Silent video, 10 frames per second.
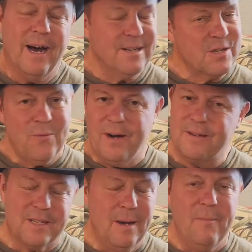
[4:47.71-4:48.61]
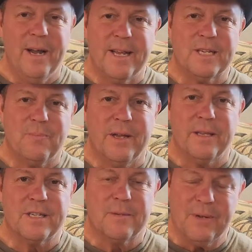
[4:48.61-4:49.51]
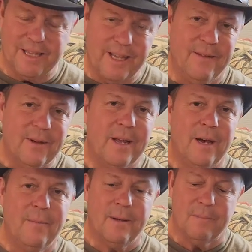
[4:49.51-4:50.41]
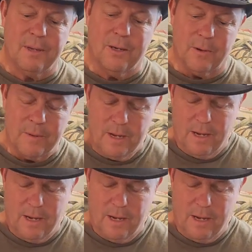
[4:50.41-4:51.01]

I just want somebody explain this to me. Leave a comment below.